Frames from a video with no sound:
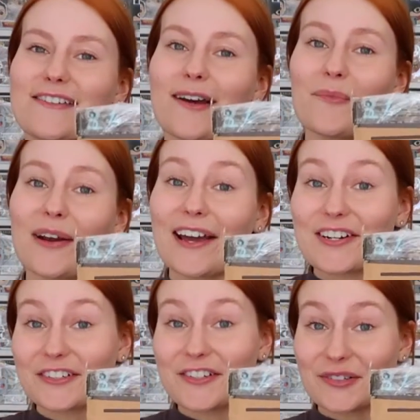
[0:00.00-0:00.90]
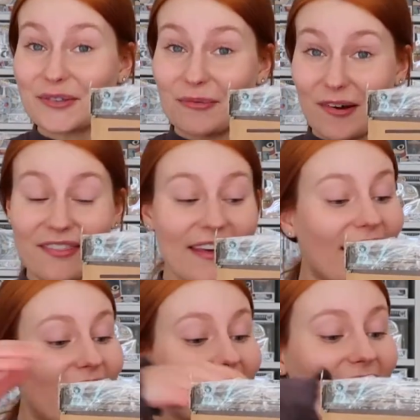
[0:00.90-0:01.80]
so I'm not actually sure what
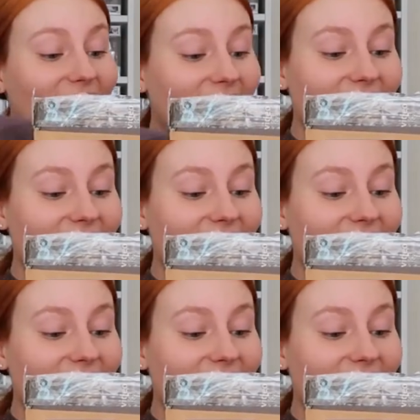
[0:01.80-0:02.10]
they are.